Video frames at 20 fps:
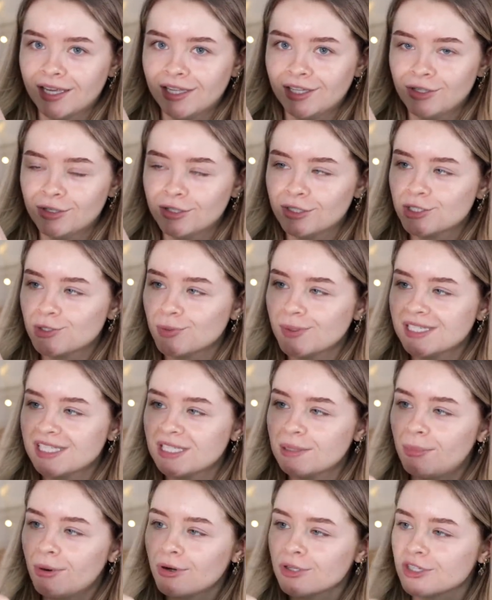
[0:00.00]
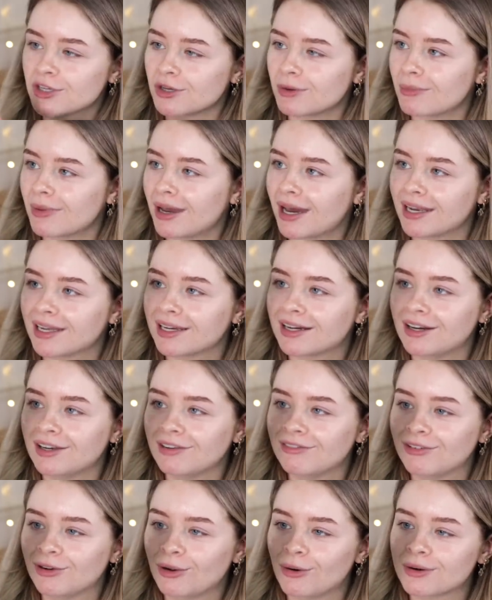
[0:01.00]
you can twist the bottom and it kind
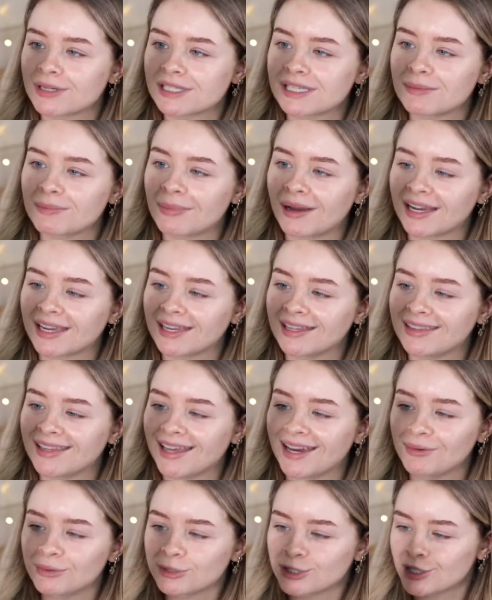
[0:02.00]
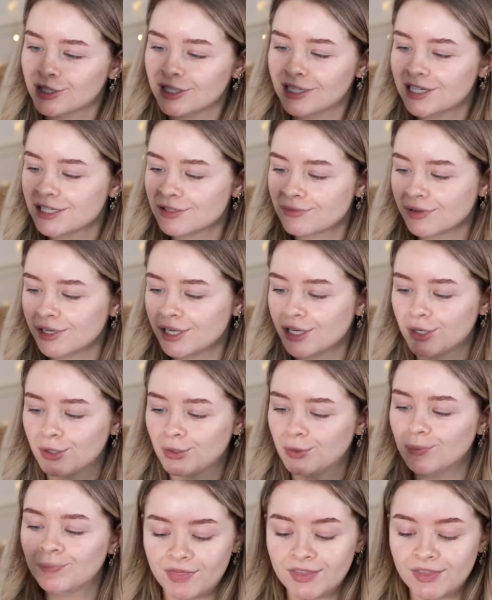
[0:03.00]
of locks it back in there, which I think is really cool.